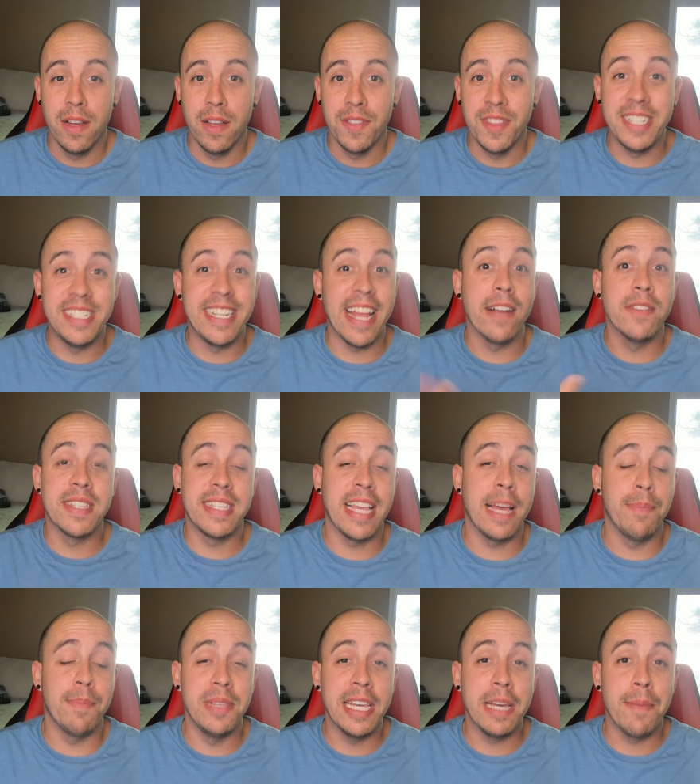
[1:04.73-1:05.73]
the
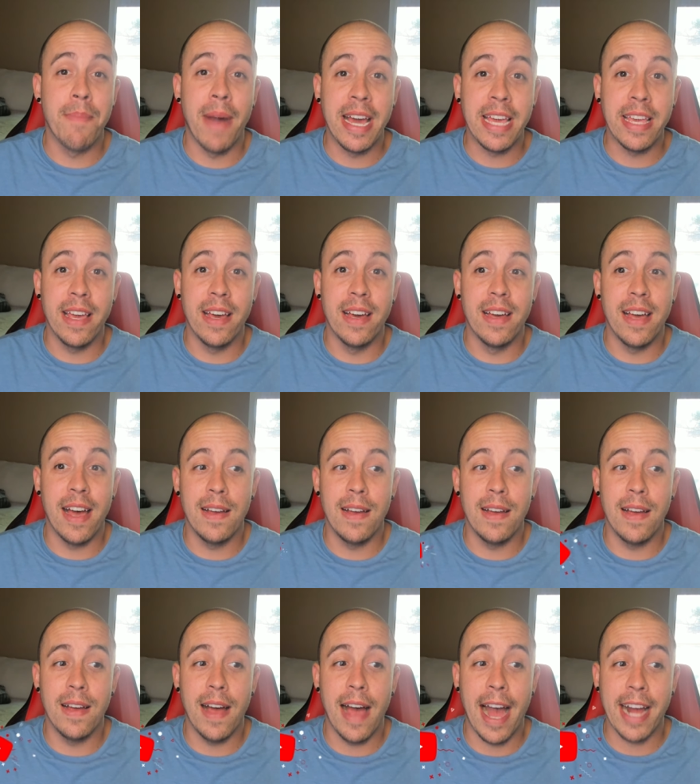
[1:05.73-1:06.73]
downsampling might
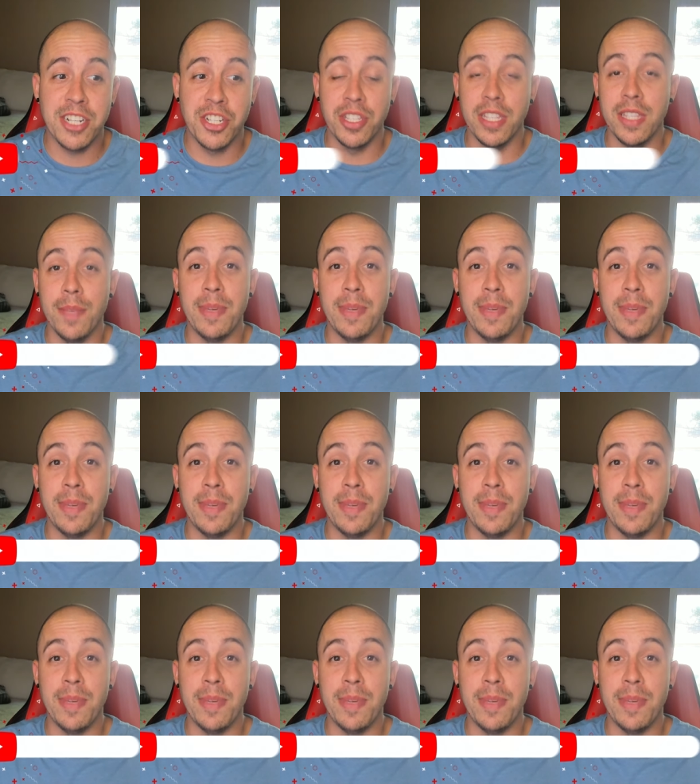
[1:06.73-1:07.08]
actually